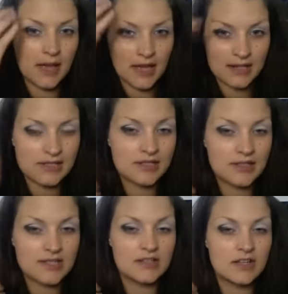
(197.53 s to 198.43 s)
and
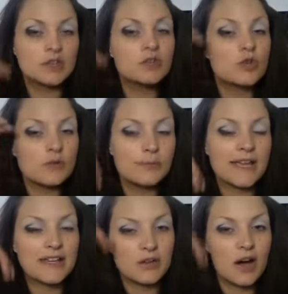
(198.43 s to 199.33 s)
this is going to
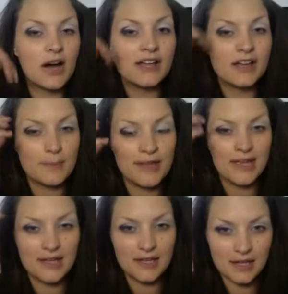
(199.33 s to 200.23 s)
make your eye
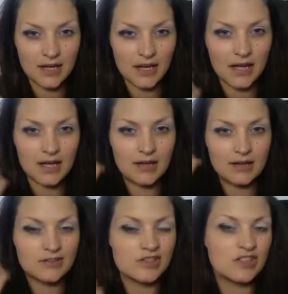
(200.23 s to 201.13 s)
appear
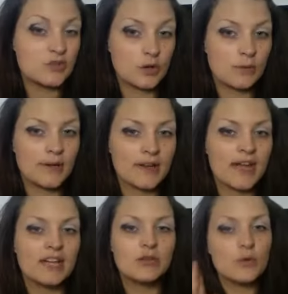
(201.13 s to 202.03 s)
uh, to droop
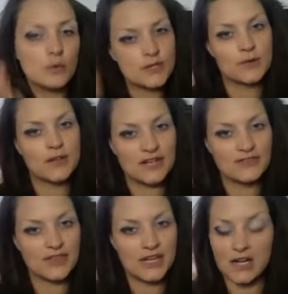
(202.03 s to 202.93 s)
okay and you always want to
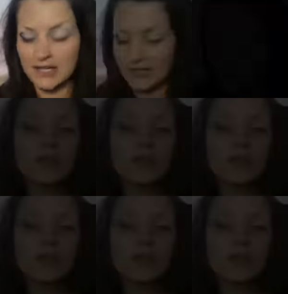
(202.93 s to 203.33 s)
lift the eye